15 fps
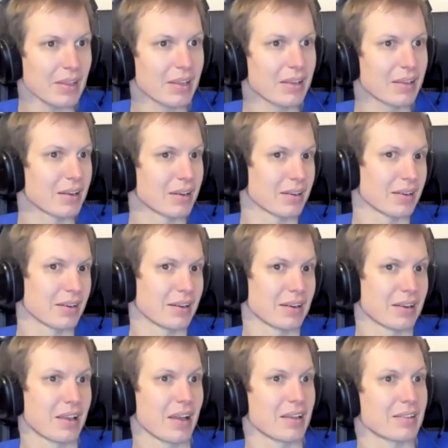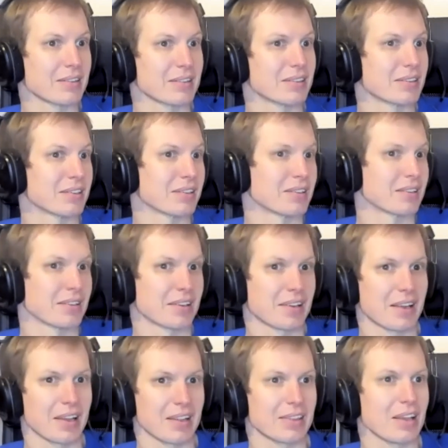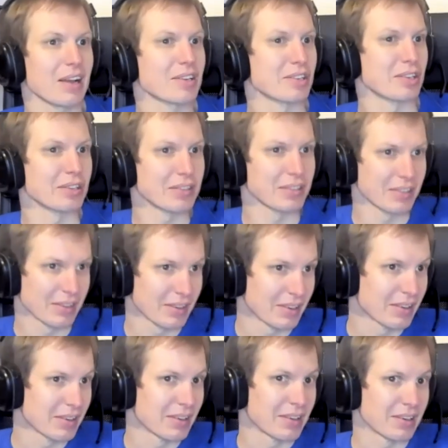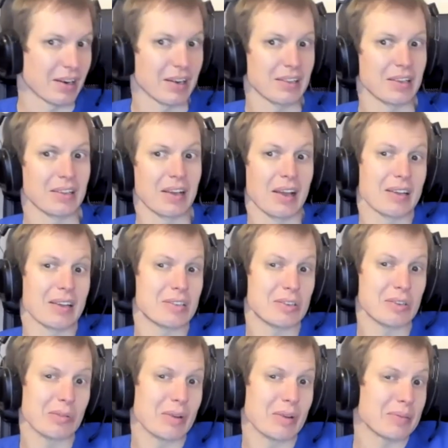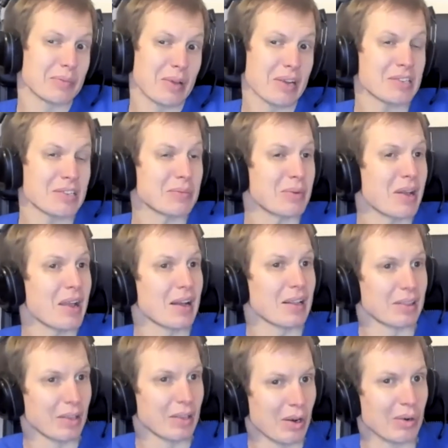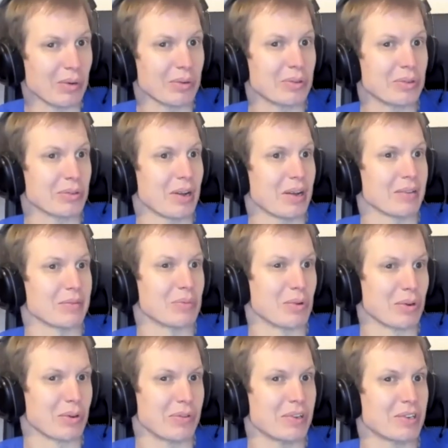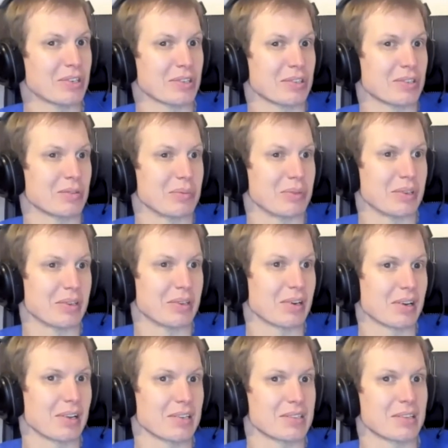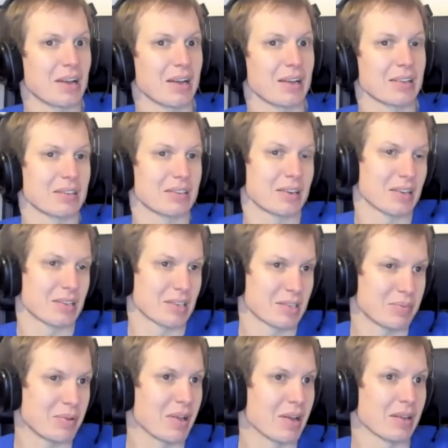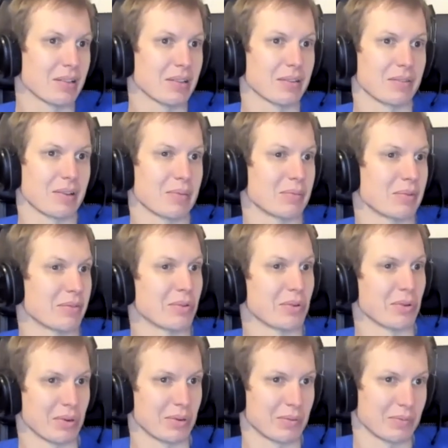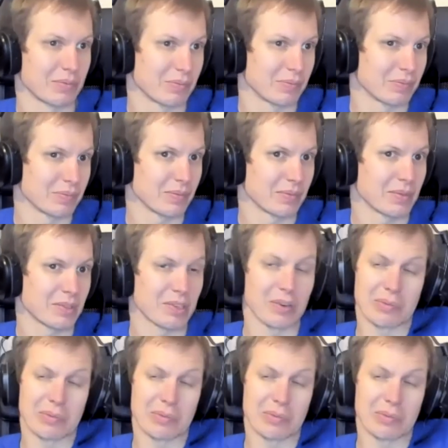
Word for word: can't touch it. Right, and I assume that may actually allow to have more features to be released under SSPL than before. So